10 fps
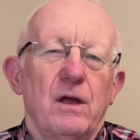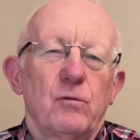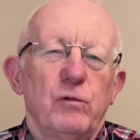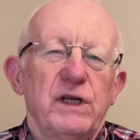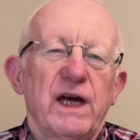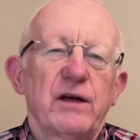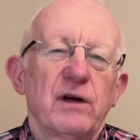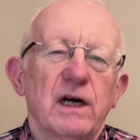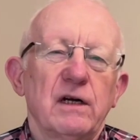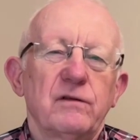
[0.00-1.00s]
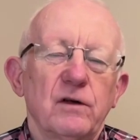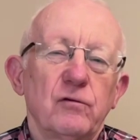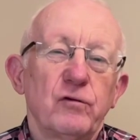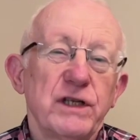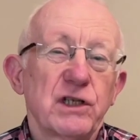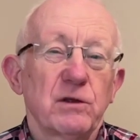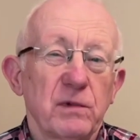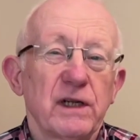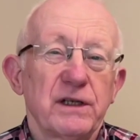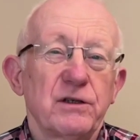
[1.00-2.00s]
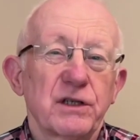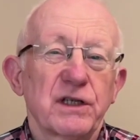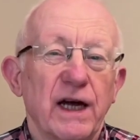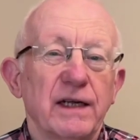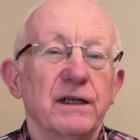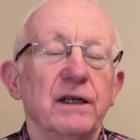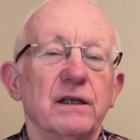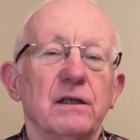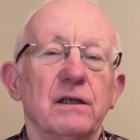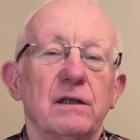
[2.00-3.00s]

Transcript: We now have a reasonable understanding